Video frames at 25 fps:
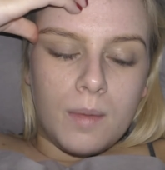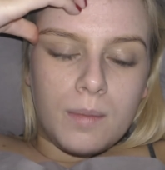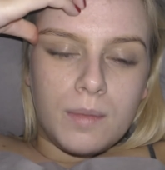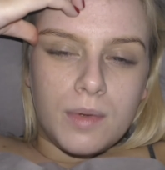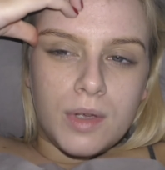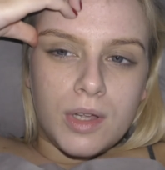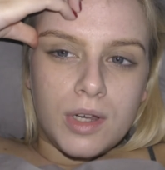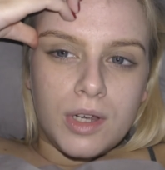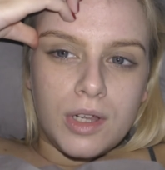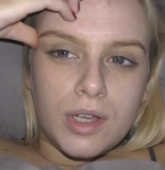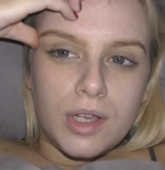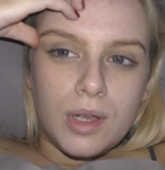
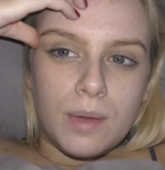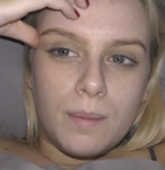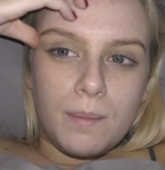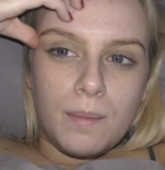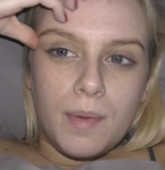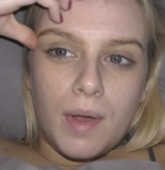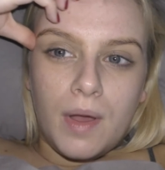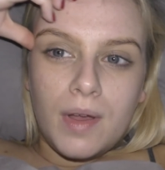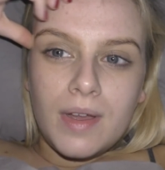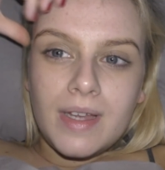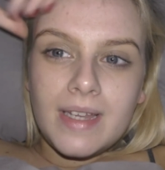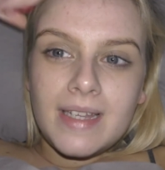gonna
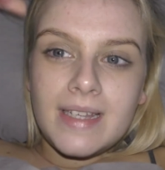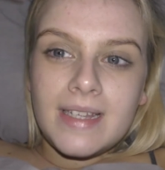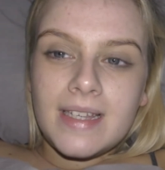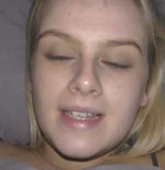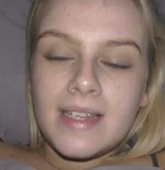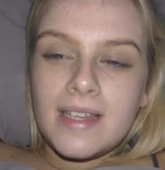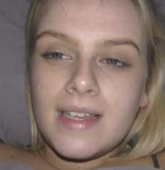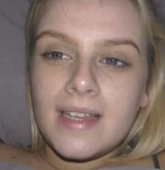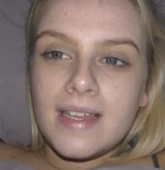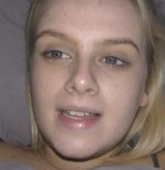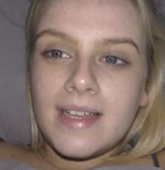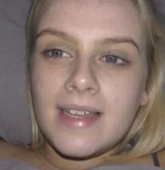combine
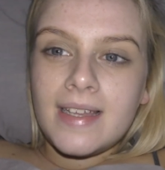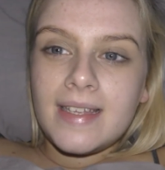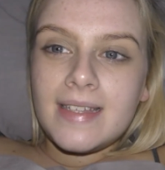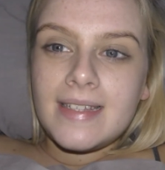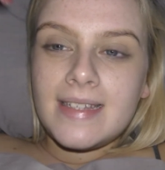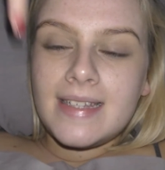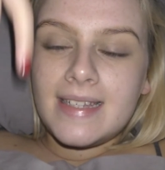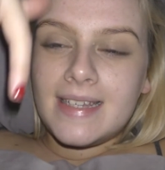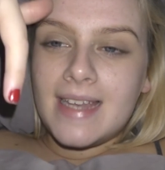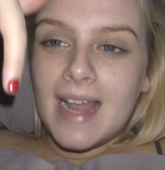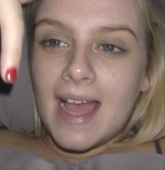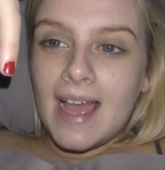
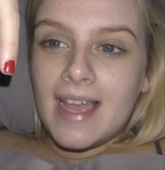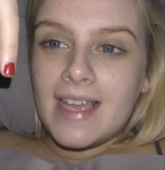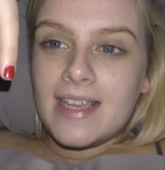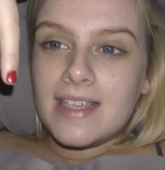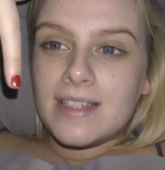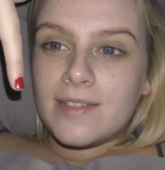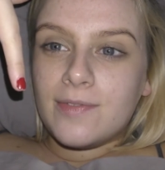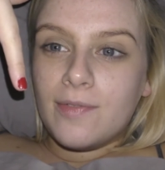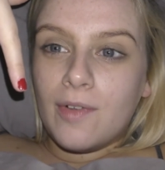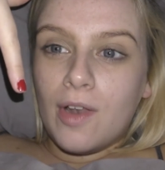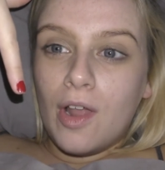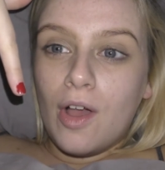
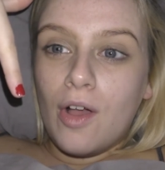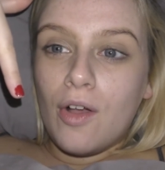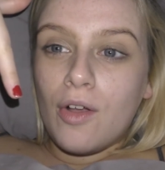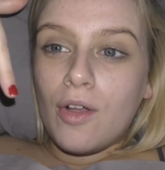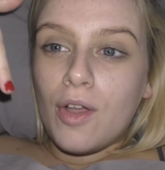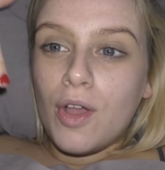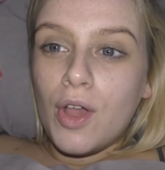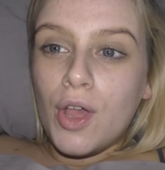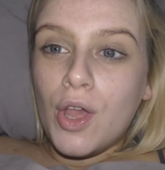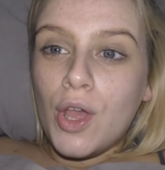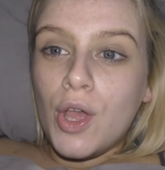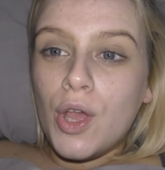today's vlog
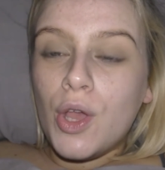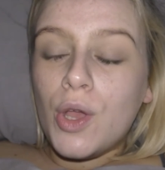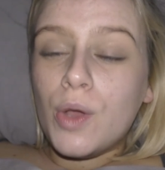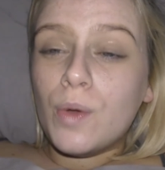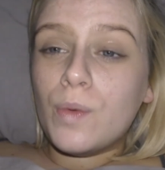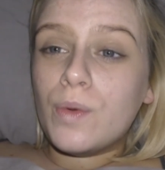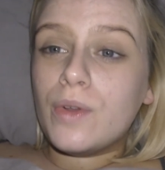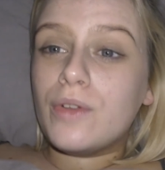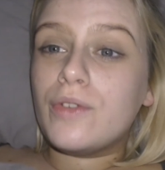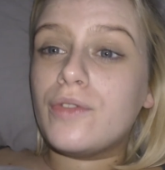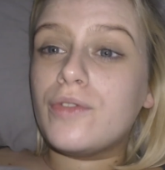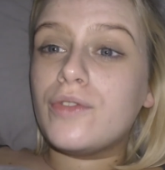
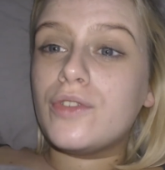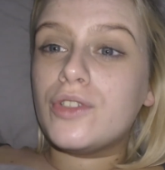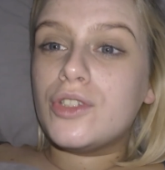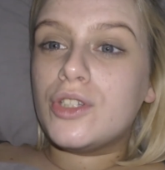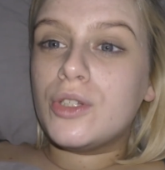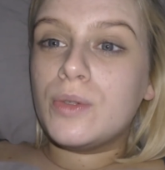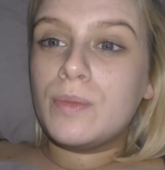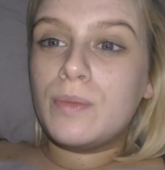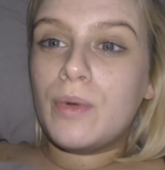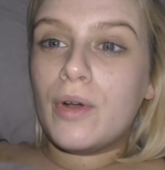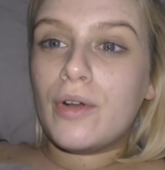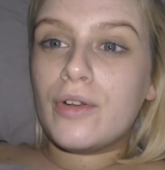with
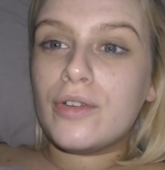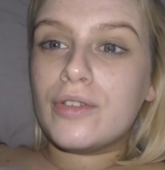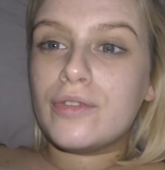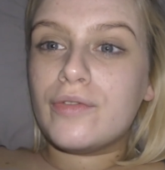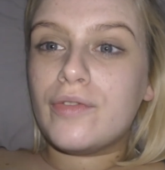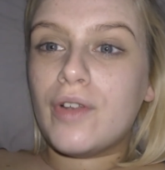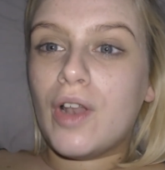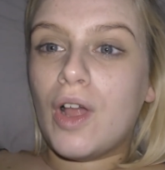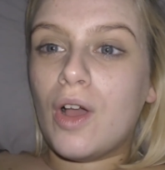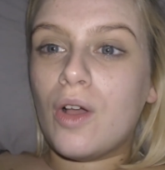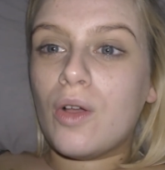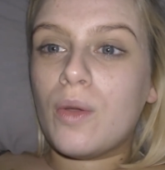tomorrow's
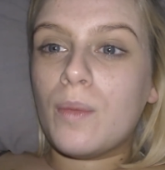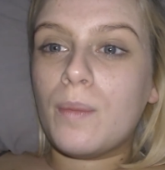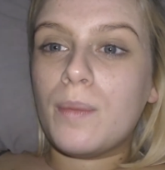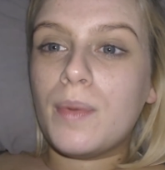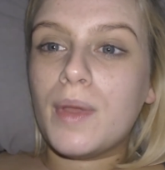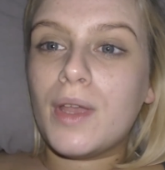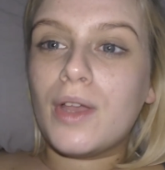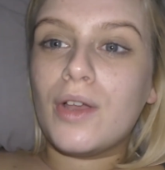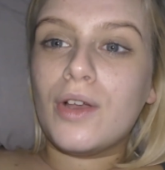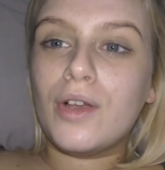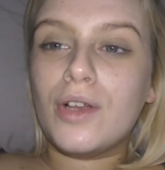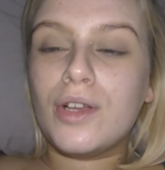vlog
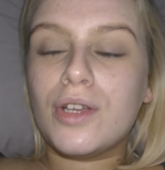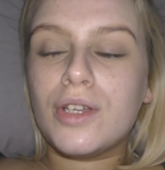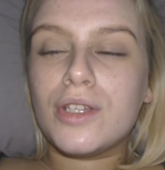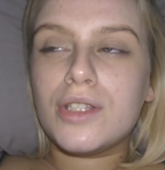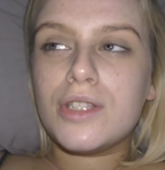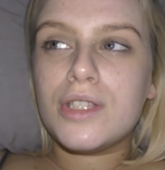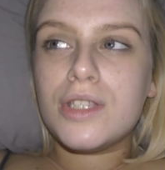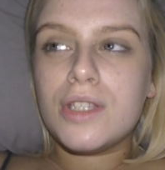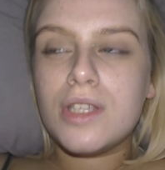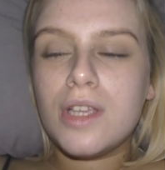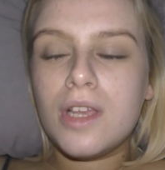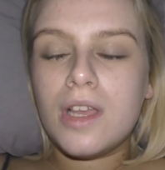
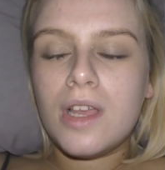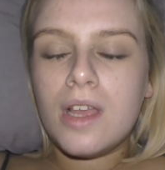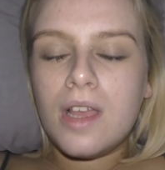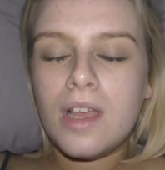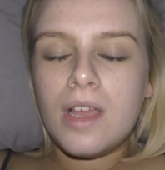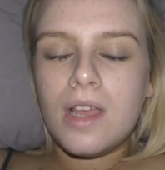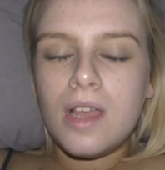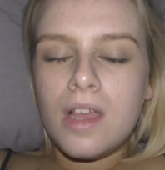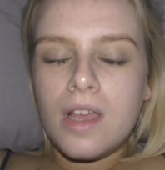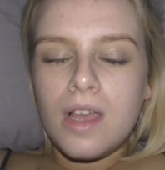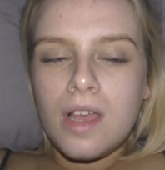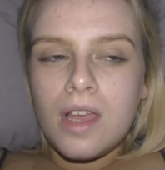because
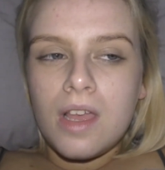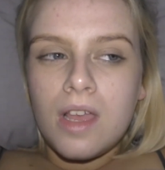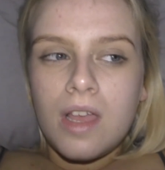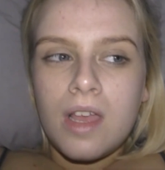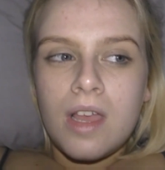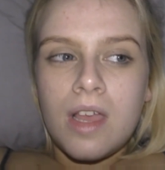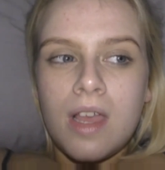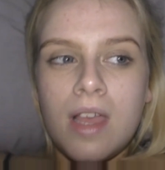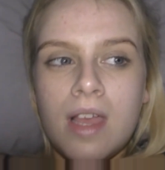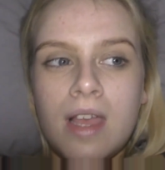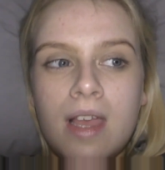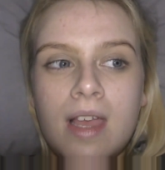
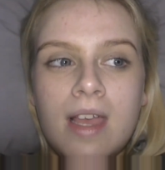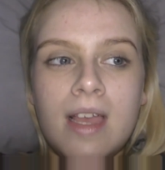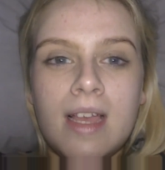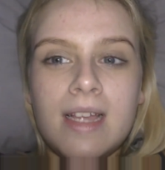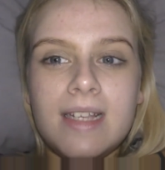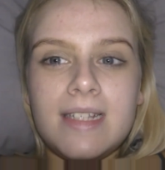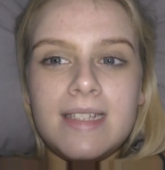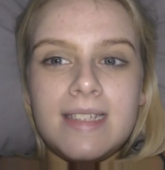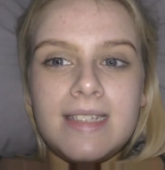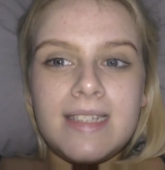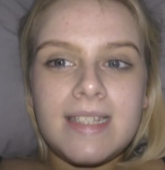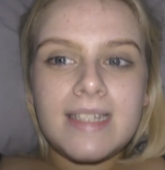
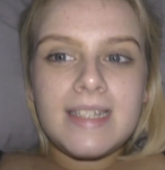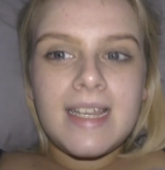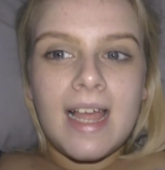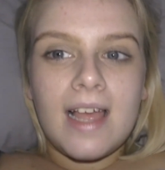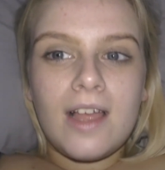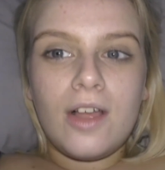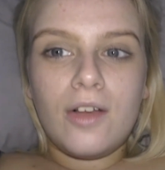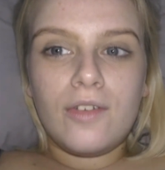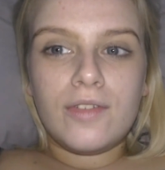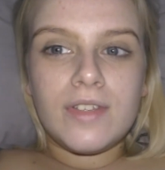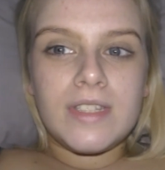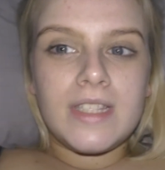today
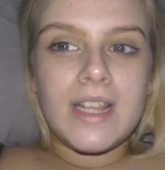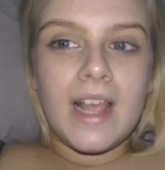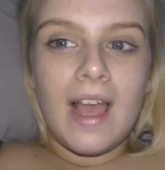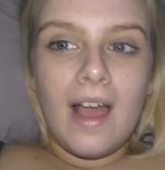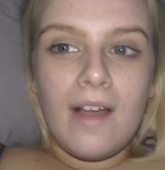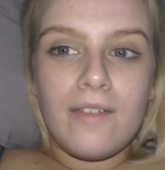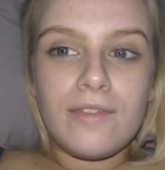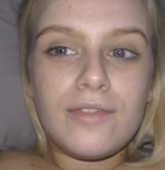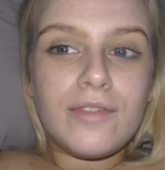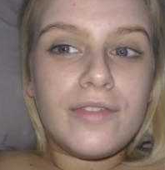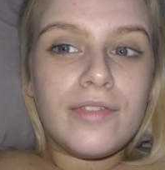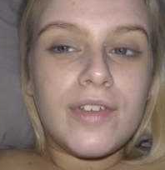obviously I
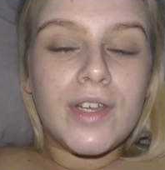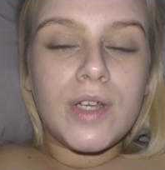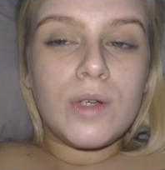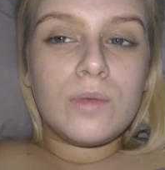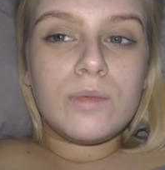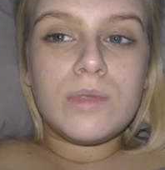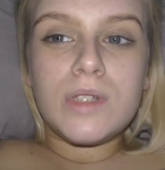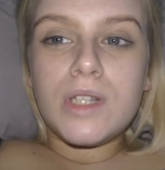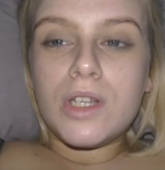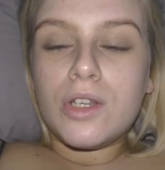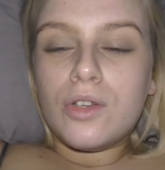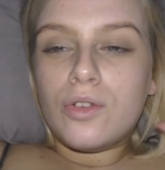haven't
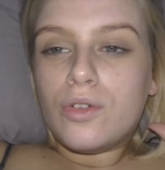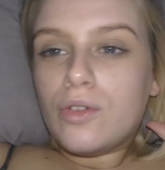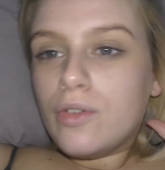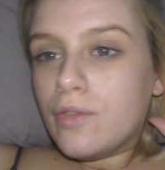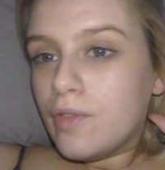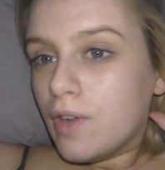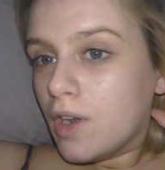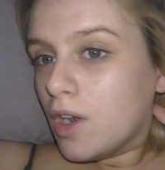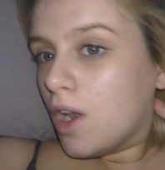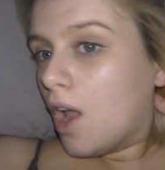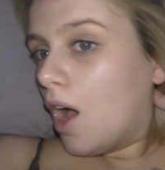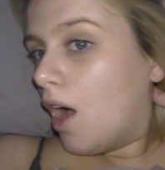filmed an
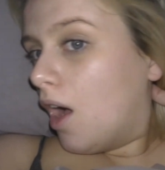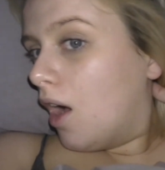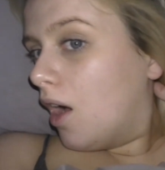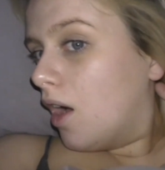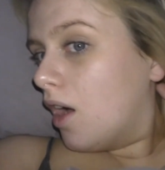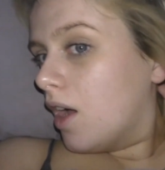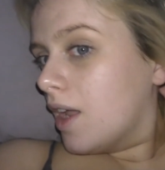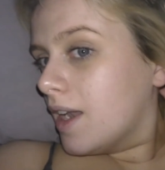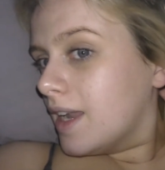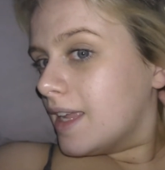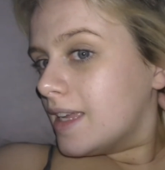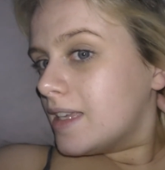awful lot.
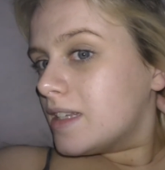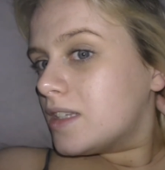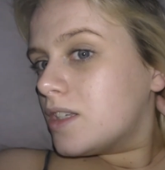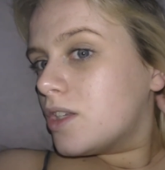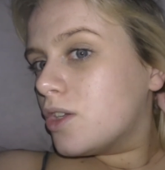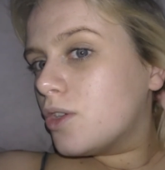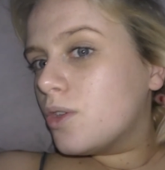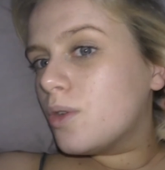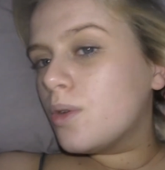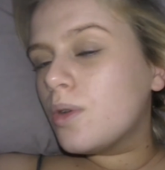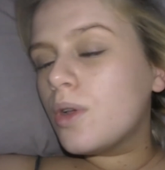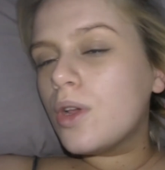I need
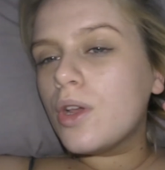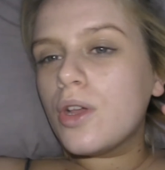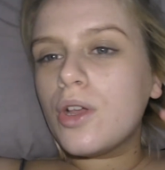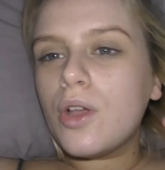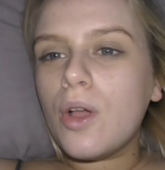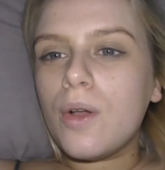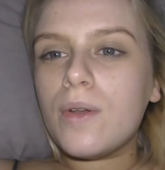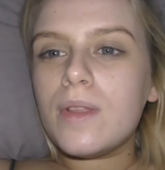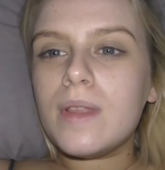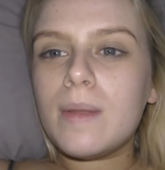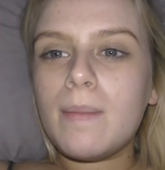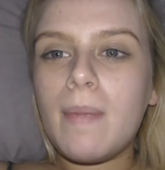to
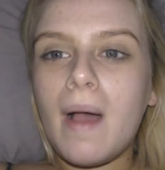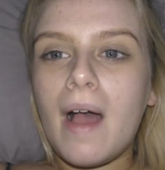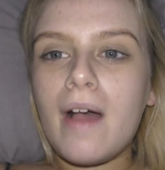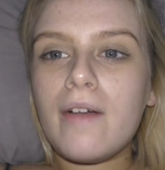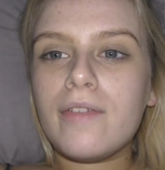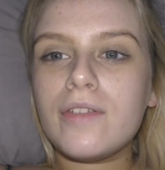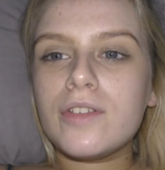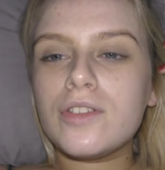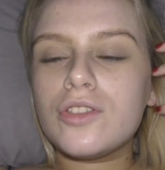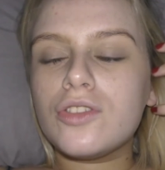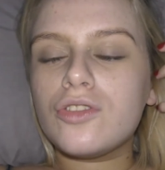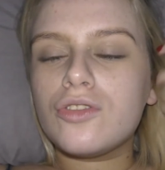go in the
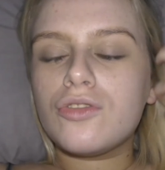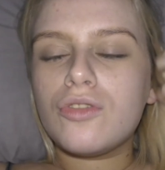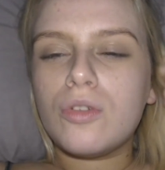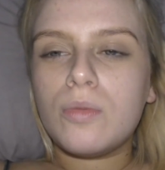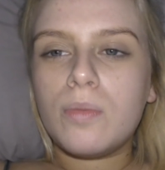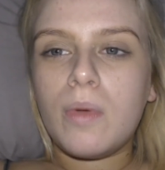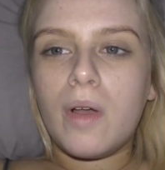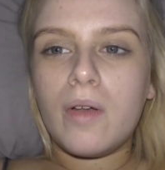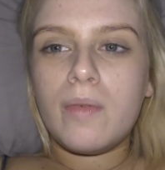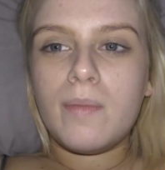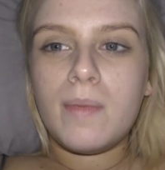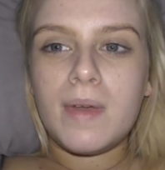bath and
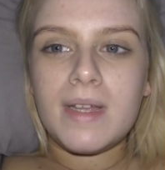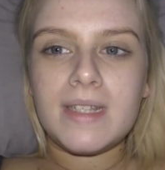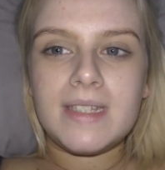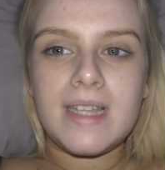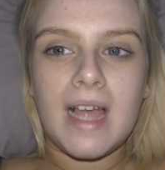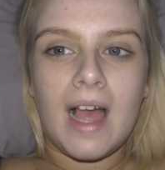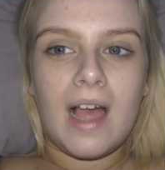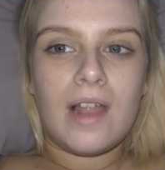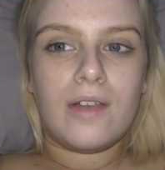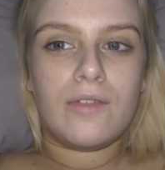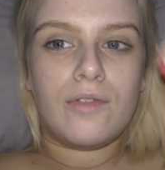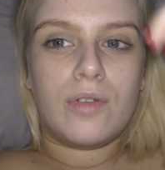scrub off my
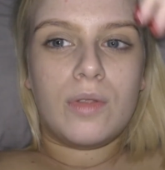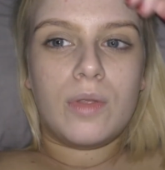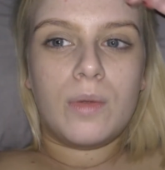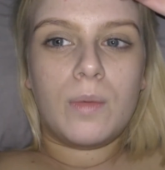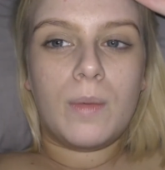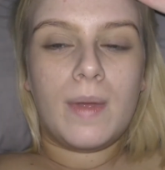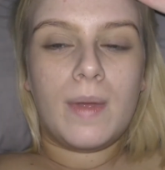tan from the